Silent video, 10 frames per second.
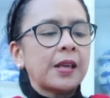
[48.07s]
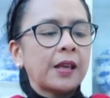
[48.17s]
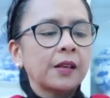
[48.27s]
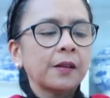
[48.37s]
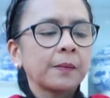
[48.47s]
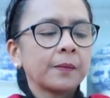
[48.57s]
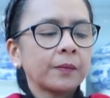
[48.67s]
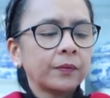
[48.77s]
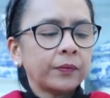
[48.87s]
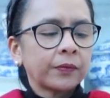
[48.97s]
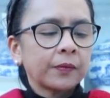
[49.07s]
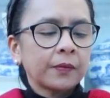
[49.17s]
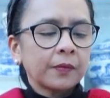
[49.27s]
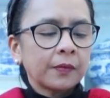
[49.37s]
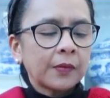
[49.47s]
10.
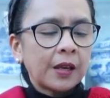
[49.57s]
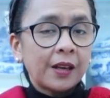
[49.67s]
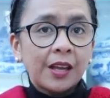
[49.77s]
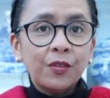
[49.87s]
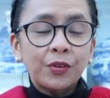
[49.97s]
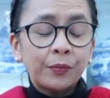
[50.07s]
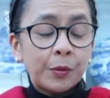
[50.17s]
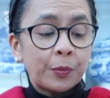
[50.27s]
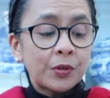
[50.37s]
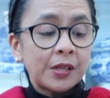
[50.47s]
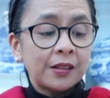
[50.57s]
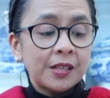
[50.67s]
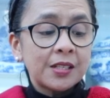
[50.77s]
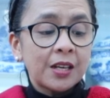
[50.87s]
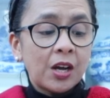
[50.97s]
Again, 50%
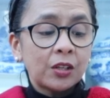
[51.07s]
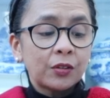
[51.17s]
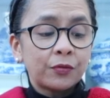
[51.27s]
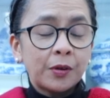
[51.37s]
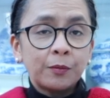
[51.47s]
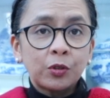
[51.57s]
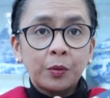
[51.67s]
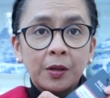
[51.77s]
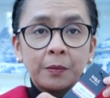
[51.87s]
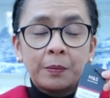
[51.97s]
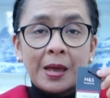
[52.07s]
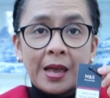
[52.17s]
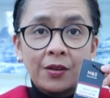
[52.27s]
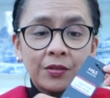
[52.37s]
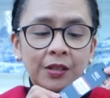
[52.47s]
discount. From 12
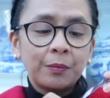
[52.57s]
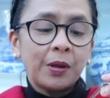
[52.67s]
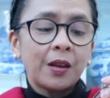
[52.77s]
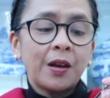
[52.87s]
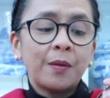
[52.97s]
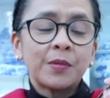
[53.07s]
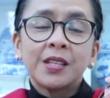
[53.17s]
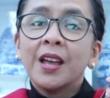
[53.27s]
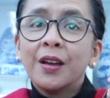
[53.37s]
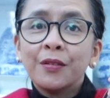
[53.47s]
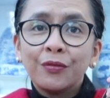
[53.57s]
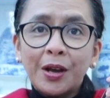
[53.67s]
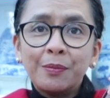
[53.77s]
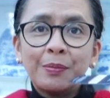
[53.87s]
pounds it becomes 5